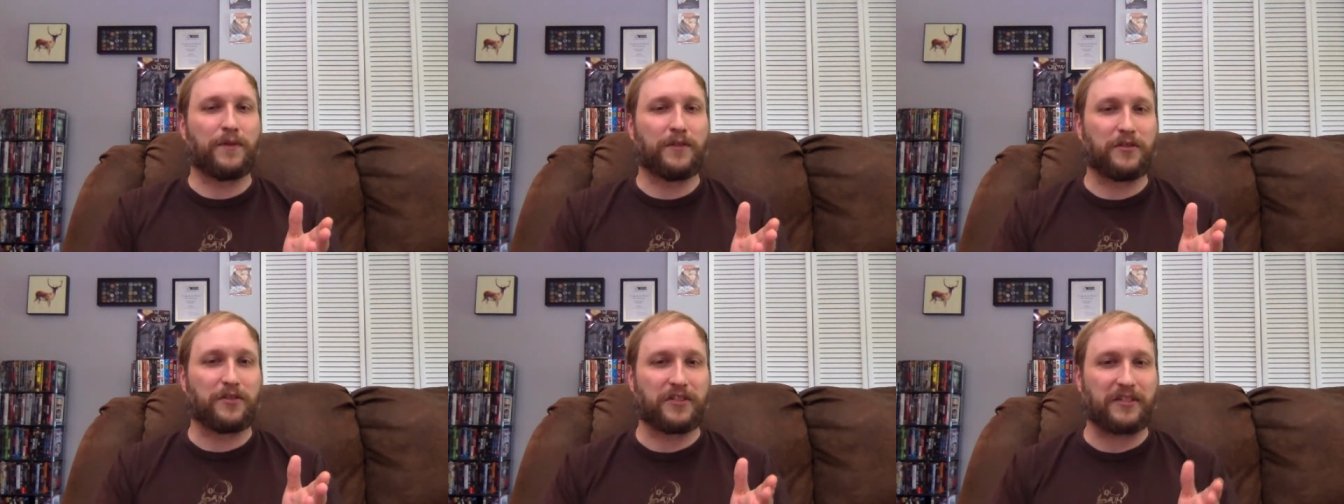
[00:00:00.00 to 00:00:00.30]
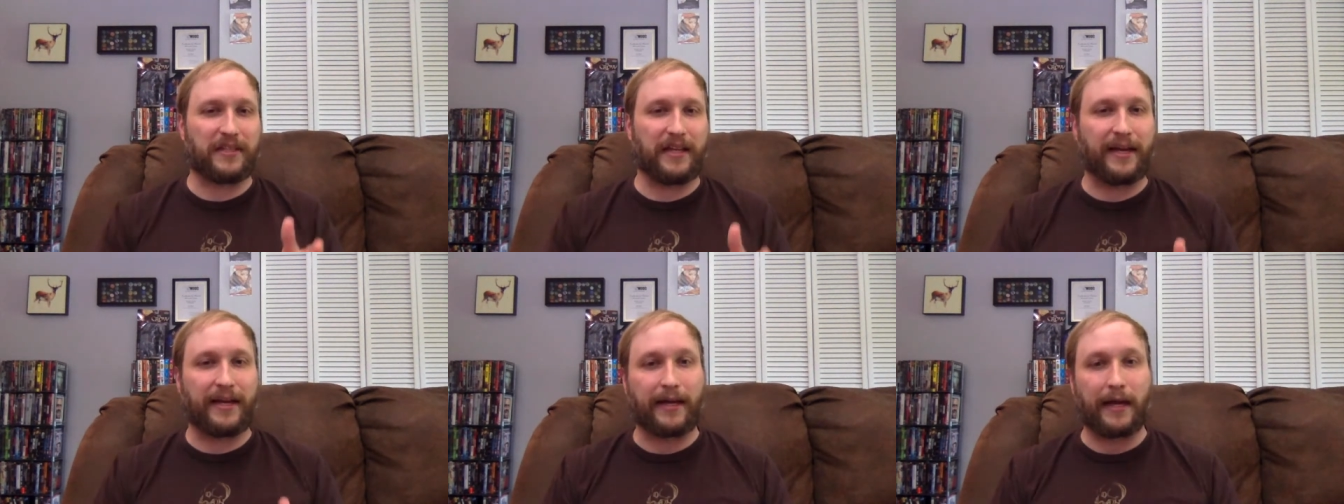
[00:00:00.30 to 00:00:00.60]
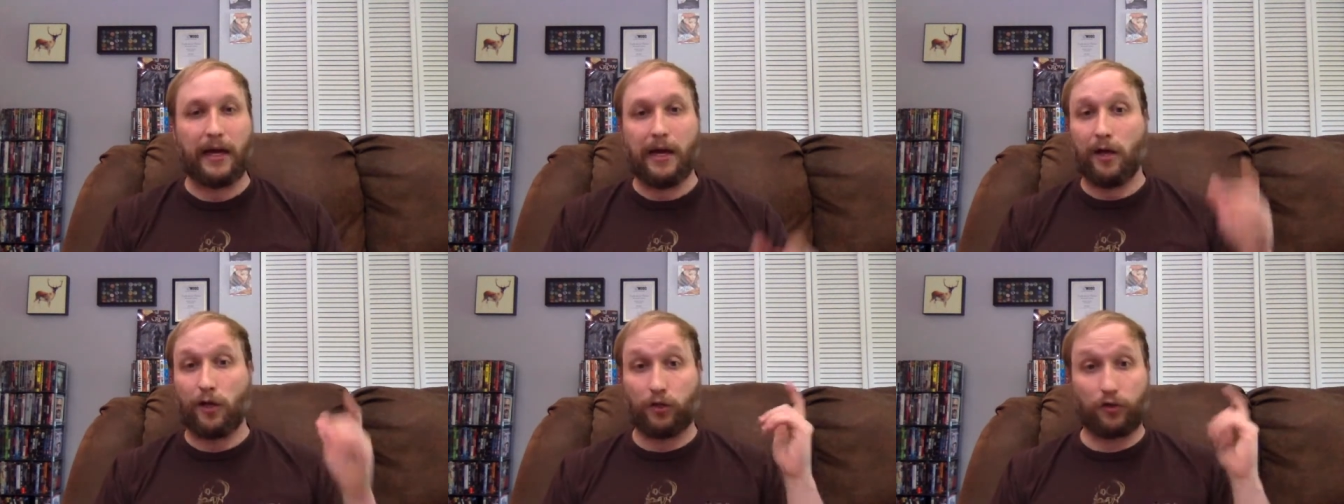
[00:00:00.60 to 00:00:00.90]
It's just like
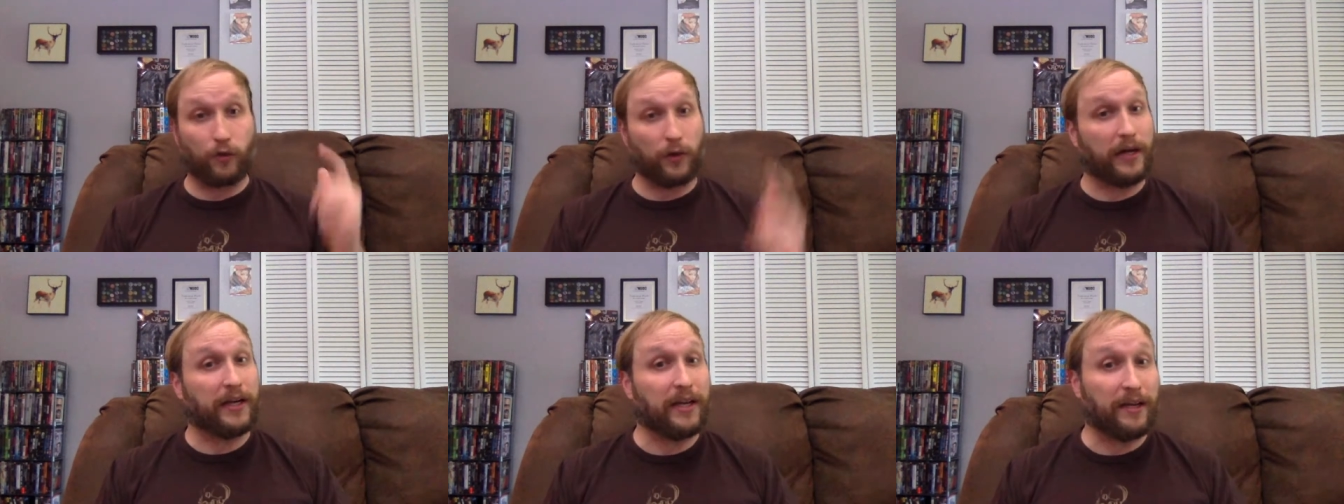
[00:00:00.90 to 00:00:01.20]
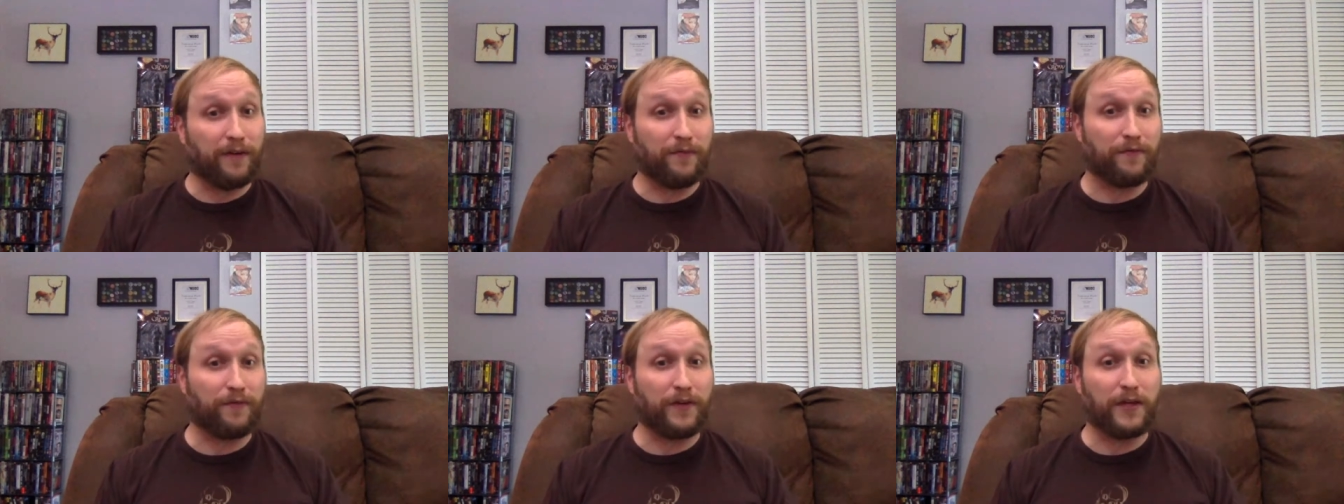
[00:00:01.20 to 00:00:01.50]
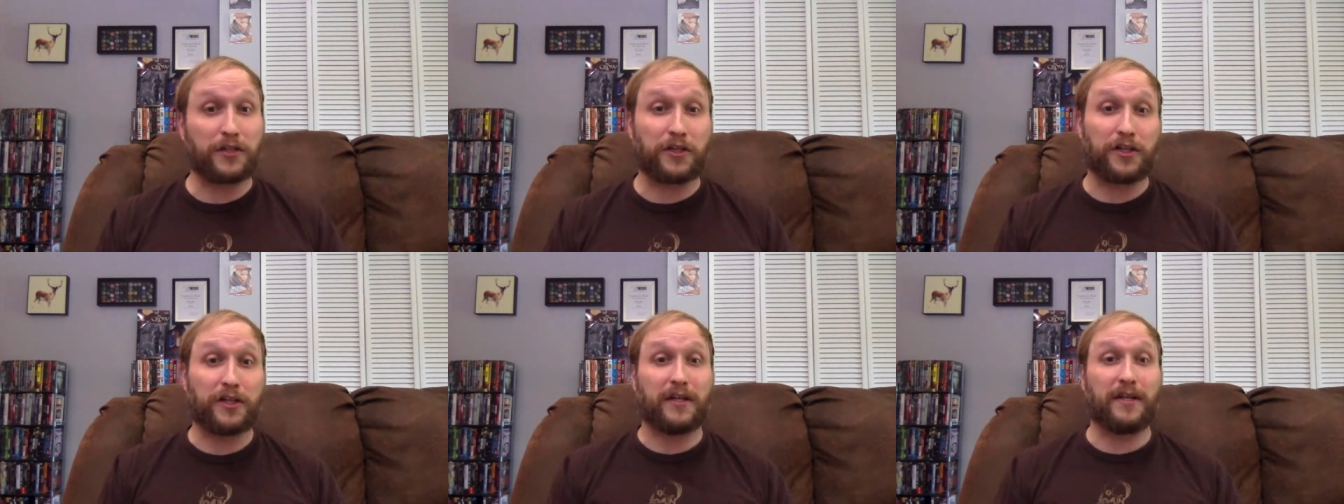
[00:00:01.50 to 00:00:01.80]
drinking and
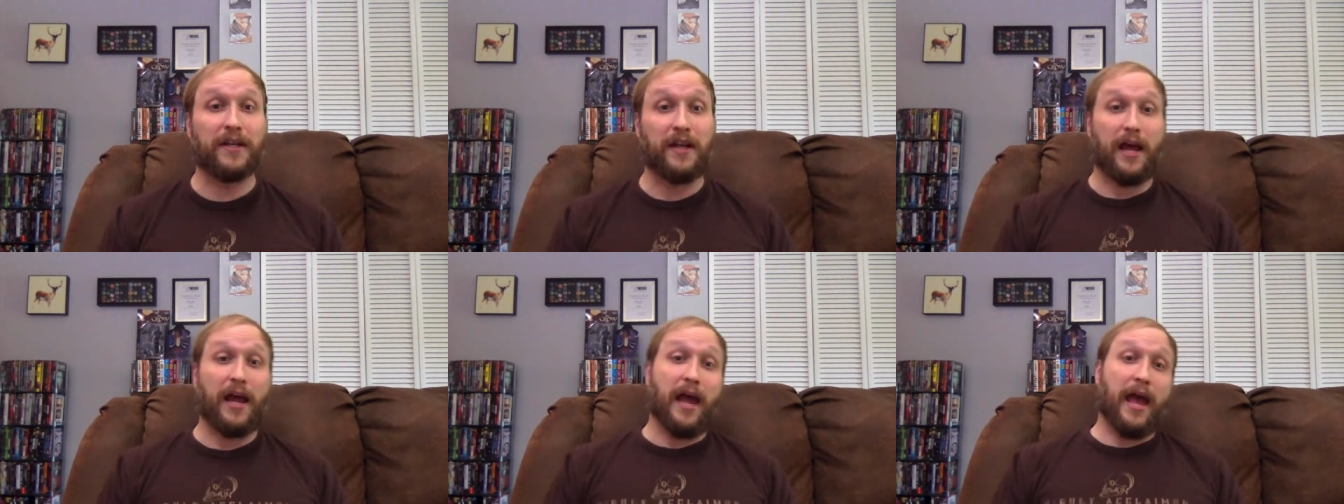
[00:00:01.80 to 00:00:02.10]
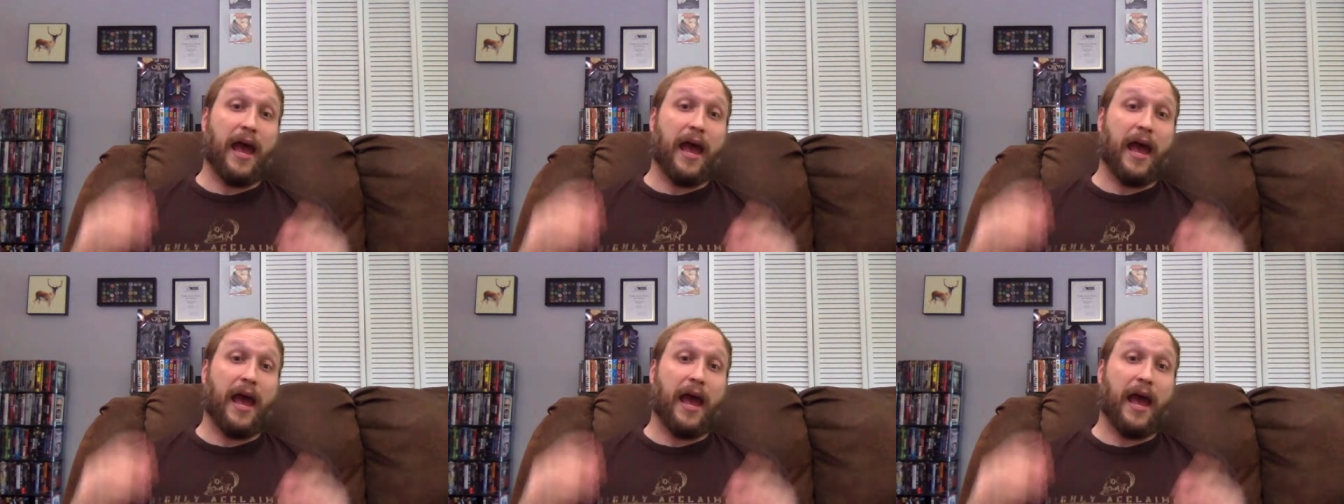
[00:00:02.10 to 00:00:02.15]
fishing,